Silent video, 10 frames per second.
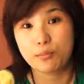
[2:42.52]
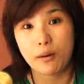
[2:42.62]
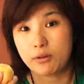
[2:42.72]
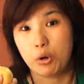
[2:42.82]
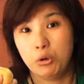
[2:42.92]
to
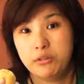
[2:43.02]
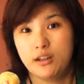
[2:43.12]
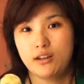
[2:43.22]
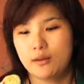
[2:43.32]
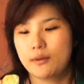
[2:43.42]
pop the whole
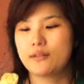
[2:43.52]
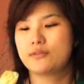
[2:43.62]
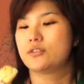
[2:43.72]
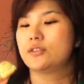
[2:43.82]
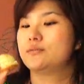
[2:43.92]
thing in your
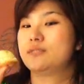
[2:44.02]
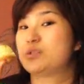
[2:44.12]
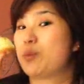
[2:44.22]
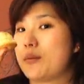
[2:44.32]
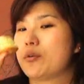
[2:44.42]
mouth. So
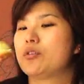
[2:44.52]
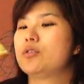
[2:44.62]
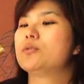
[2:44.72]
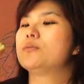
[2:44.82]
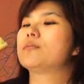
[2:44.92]
that's what I'm going to
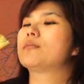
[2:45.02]
do.